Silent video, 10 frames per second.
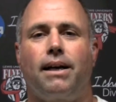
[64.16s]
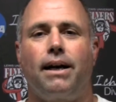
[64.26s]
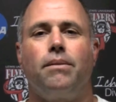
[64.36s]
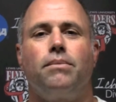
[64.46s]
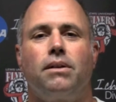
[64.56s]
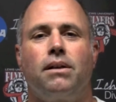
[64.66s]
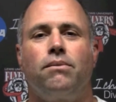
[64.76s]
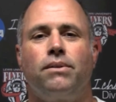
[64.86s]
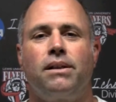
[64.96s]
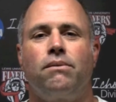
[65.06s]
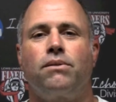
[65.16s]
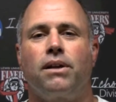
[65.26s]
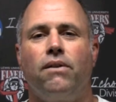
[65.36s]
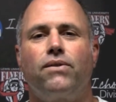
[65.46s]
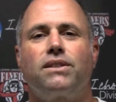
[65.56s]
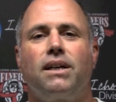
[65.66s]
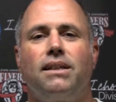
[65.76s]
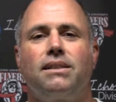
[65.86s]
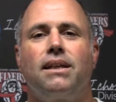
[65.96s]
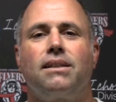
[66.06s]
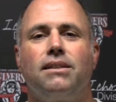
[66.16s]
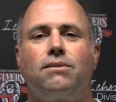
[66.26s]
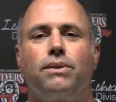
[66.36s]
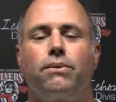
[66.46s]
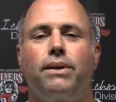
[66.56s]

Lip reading: a time. We're going to emphasize that this week.